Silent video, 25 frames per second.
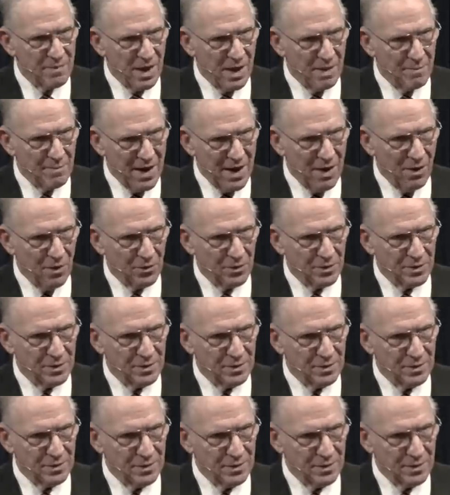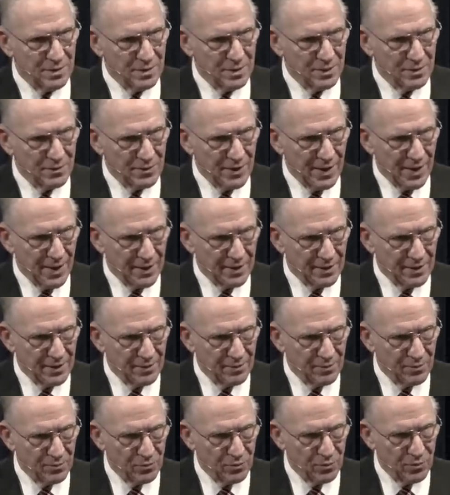amount that
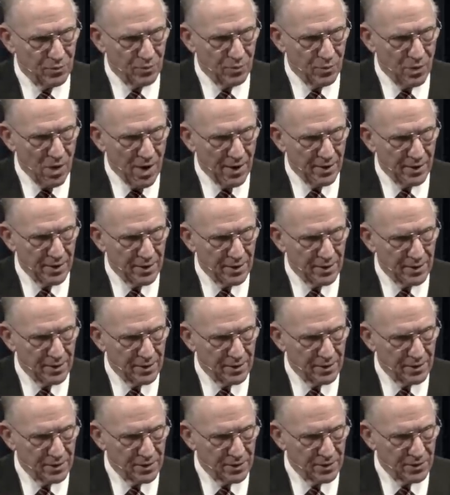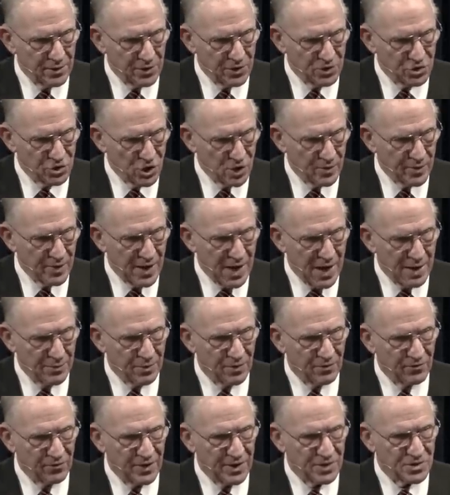brought the German
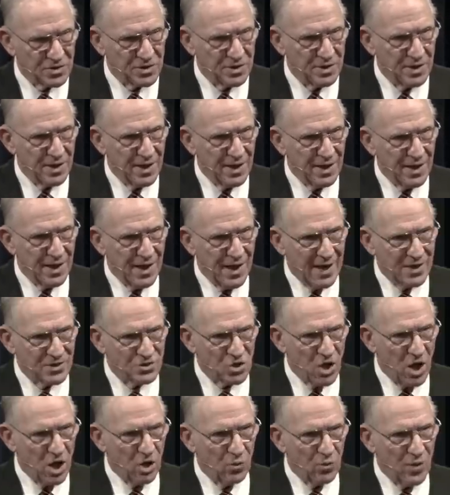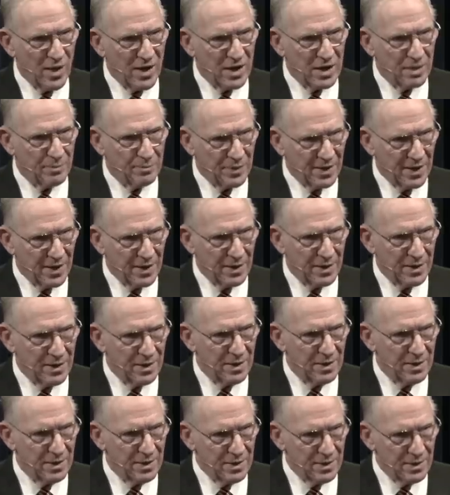hyperinflation has already
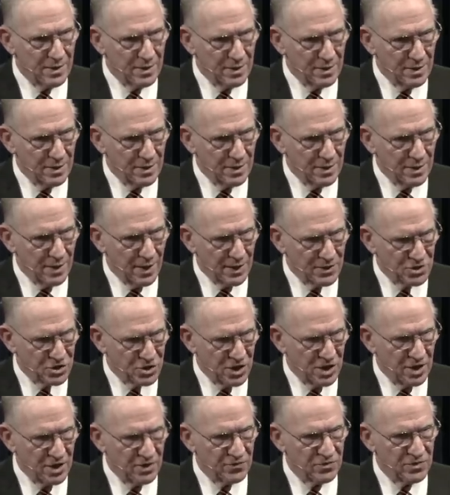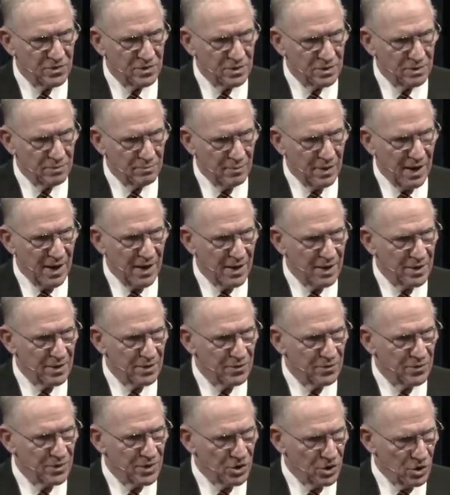been achieved by
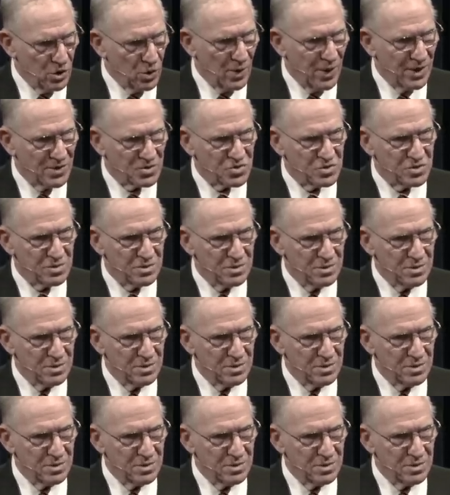the U.S.